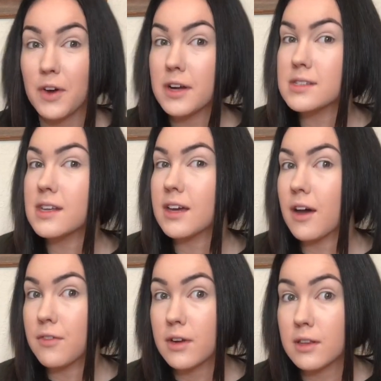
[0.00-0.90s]
far as like
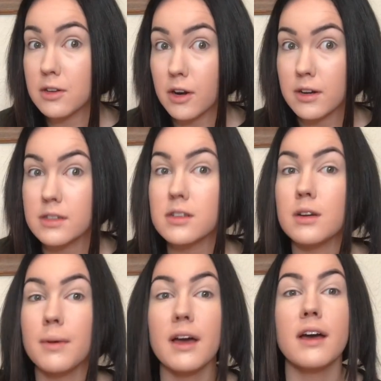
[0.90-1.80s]
covering the darkness
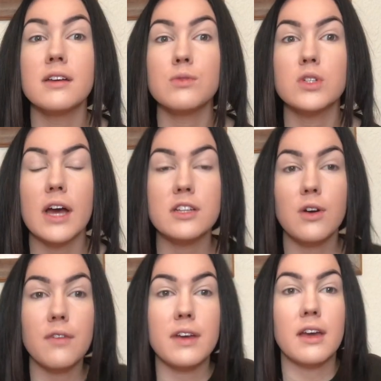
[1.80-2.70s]
under my eyes, which I
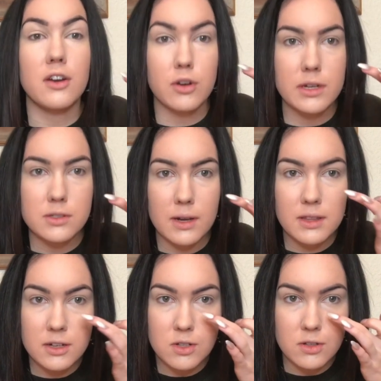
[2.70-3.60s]
do have like a crease
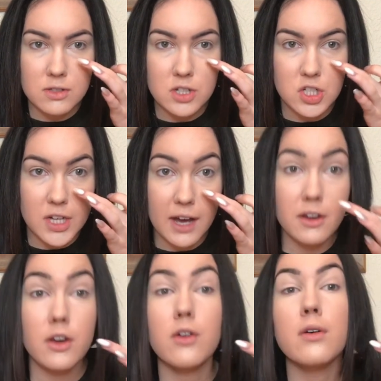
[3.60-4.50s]
right there, so there's a
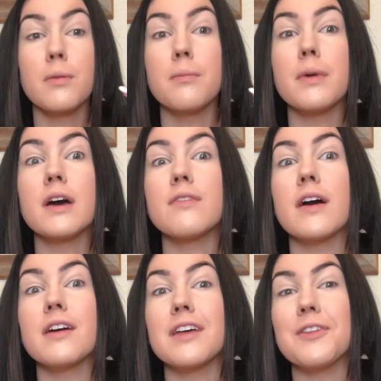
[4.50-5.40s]
shadow, but if
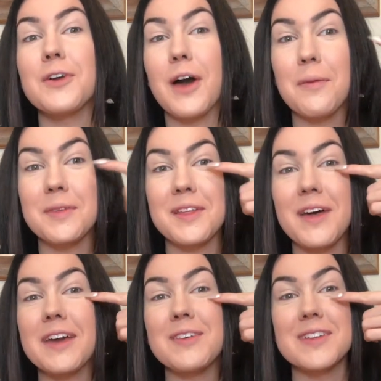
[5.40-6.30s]
I like look up in the
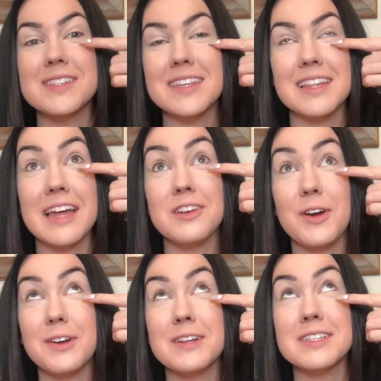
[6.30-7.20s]
light, you can see that that
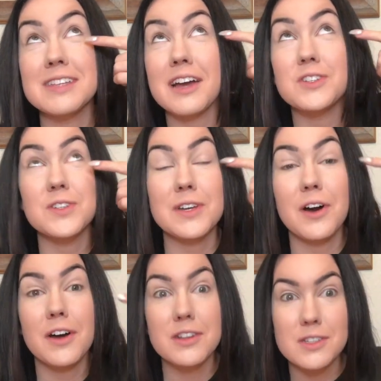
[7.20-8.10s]
darkness is actually
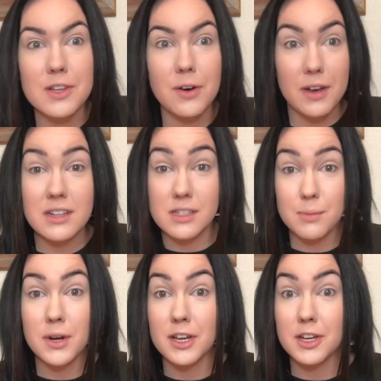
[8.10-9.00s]
gone, so it does
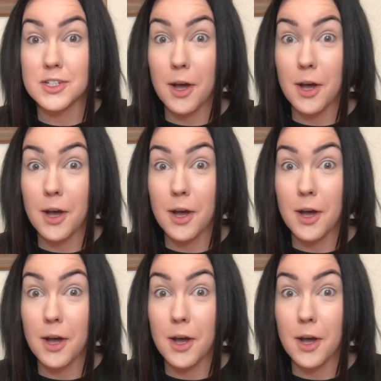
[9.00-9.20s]
a pretty good